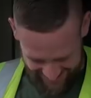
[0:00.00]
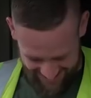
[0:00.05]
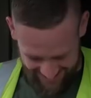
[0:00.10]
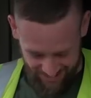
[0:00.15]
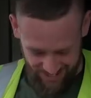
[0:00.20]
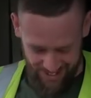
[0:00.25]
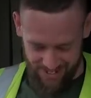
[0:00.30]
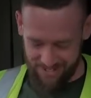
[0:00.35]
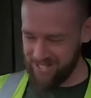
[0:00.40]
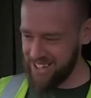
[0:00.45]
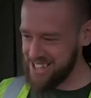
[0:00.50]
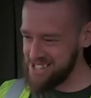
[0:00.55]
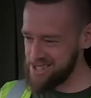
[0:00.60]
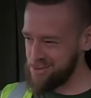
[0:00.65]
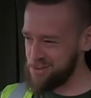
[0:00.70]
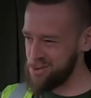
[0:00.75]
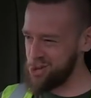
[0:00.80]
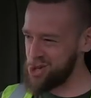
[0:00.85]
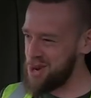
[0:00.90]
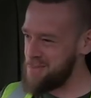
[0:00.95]
I'm gonna find
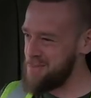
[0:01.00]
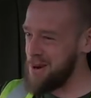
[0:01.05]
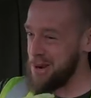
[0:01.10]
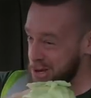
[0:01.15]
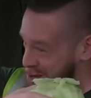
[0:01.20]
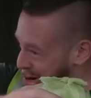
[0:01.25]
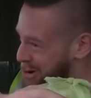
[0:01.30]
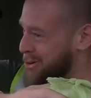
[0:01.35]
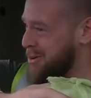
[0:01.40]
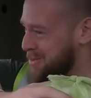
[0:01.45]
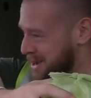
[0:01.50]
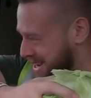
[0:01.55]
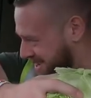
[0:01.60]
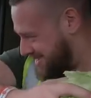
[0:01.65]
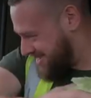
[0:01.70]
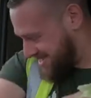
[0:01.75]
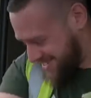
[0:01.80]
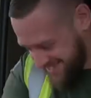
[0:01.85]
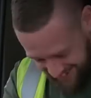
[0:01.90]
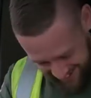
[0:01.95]
some sheep and do them
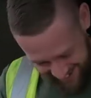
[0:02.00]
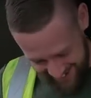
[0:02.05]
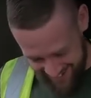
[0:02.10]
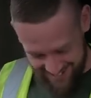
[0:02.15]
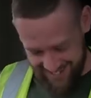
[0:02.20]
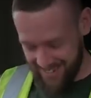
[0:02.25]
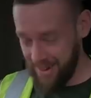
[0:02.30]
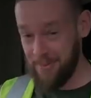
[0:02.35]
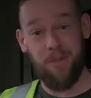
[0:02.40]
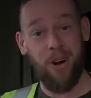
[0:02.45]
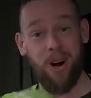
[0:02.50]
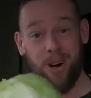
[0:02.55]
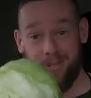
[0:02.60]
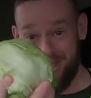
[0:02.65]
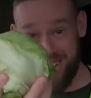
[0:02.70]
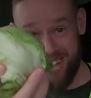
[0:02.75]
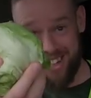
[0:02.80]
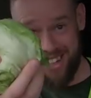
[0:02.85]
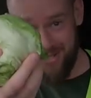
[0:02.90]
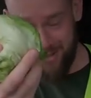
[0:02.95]
in. I'm
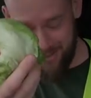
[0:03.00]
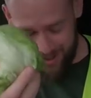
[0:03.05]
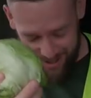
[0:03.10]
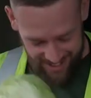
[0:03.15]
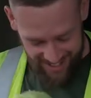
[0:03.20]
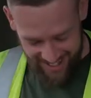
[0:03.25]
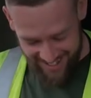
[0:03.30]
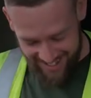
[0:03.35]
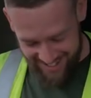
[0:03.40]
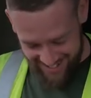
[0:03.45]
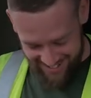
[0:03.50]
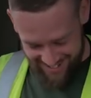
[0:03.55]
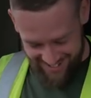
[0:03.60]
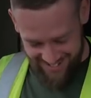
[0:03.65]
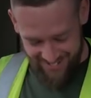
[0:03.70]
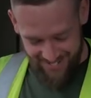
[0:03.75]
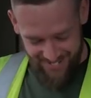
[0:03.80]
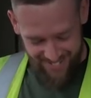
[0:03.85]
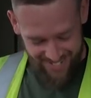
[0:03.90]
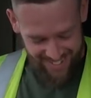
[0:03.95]
gonna give them the
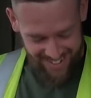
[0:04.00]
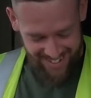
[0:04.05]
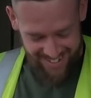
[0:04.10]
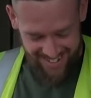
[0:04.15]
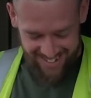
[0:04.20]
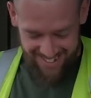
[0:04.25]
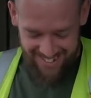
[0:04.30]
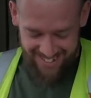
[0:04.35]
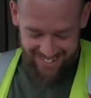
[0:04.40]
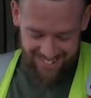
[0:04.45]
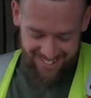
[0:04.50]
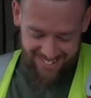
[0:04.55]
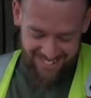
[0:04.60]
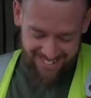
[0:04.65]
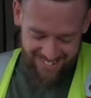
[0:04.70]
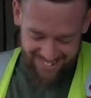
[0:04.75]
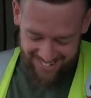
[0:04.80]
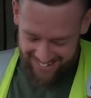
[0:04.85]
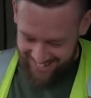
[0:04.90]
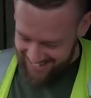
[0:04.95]
lettuce.
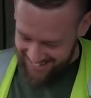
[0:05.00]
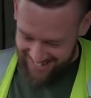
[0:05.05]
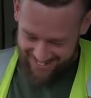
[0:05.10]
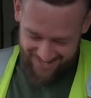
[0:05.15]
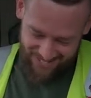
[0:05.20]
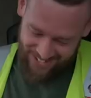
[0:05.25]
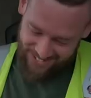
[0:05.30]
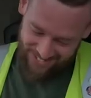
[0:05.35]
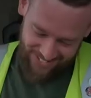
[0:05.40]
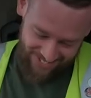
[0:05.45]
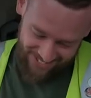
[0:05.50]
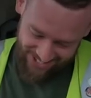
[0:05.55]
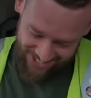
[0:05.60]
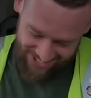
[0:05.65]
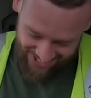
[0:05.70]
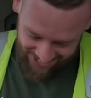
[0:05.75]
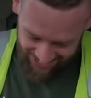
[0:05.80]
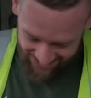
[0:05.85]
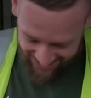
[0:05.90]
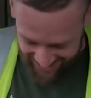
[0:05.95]
I can't believe I've
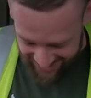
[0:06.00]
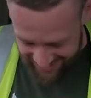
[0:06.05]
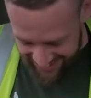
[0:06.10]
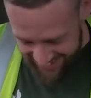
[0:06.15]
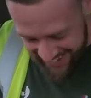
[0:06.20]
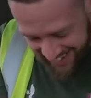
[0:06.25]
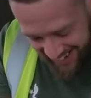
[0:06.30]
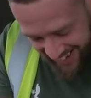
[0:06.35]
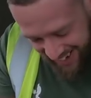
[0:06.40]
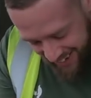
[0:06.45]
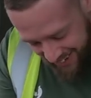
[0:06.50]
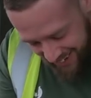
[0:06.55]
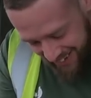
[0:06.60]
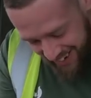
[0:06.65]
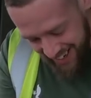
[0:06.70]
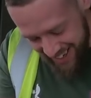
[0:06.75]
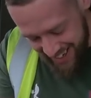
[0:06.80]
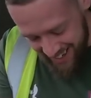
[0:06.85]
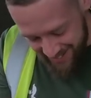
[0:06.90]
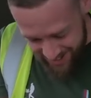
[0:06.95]
just done that.
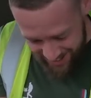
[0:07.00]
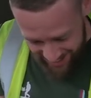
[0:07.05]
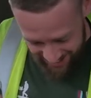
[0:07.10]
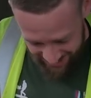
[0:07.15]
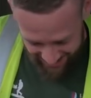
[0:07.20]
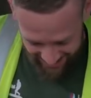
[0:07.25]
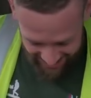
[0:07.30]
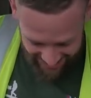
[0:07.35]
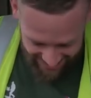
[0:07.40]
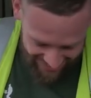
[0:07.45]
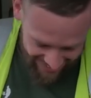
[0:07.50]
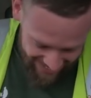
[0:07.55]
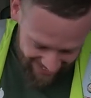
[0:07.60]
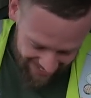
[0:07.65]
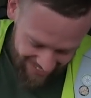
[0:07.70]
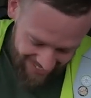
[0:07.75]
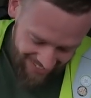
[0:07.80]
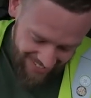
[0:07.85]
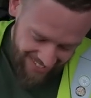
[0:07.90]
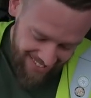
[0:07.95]
What an absolute idiot.